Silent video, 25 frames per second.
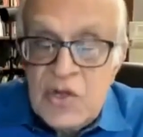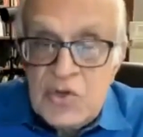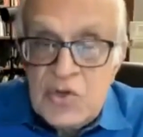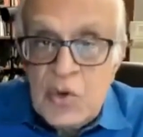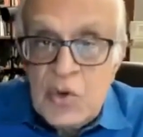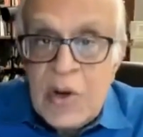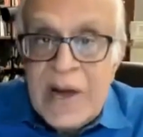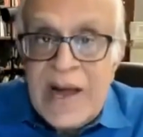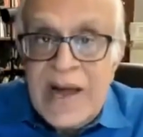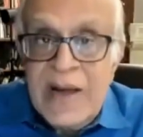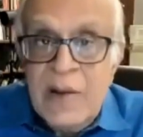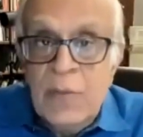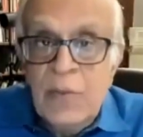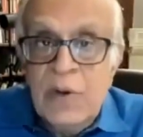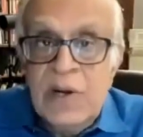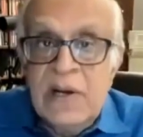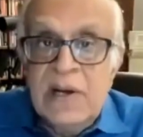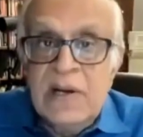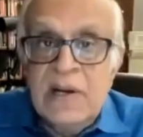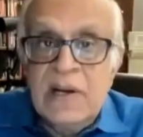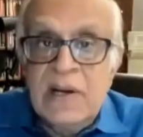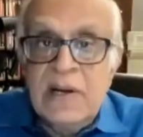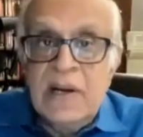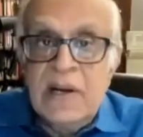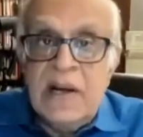So
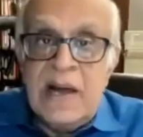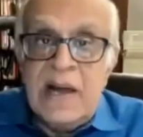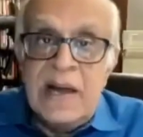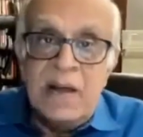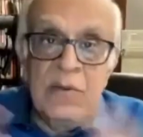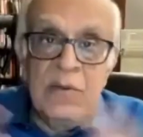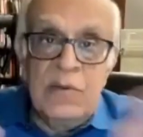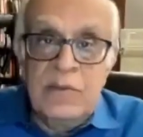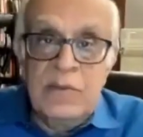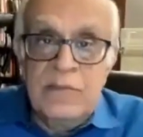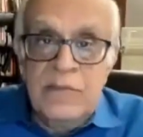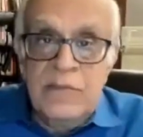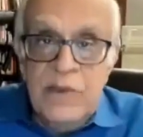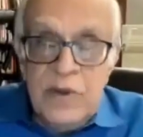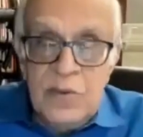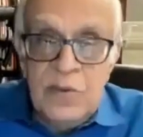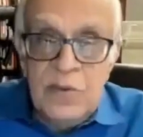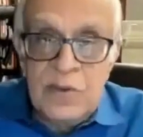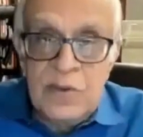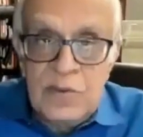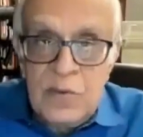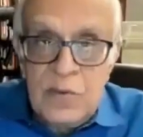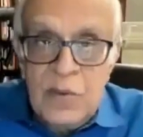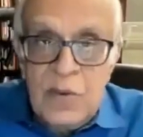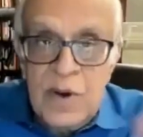we
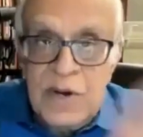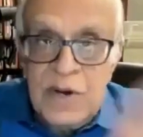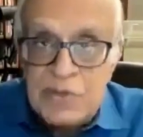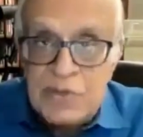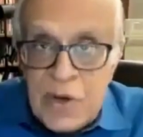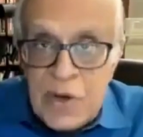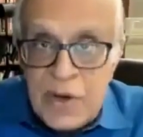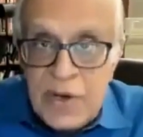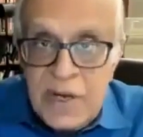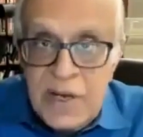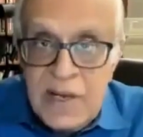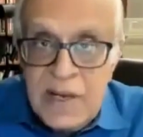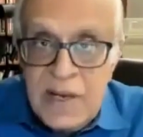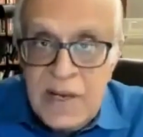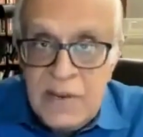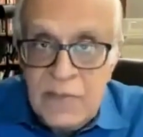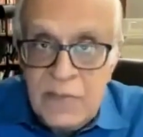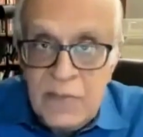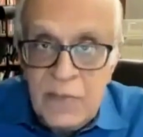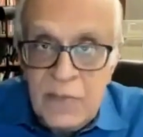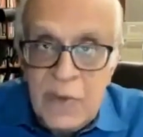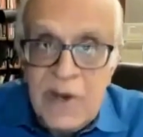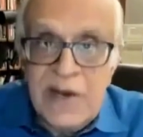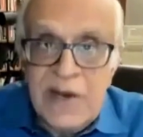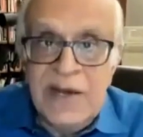could go on talking,
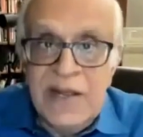and